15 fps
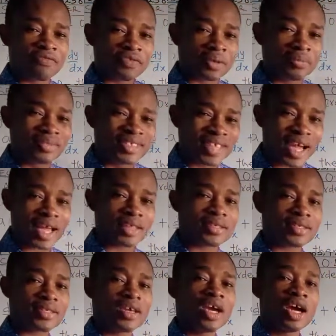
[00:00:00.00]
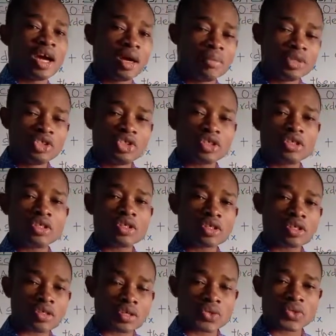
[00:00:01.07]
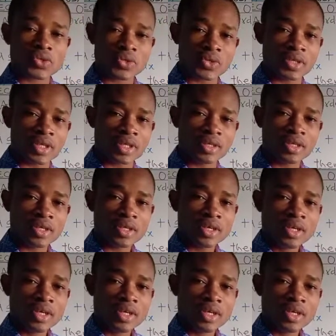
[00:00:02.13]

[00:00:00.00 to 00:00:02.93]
from that homogeneous SOODE.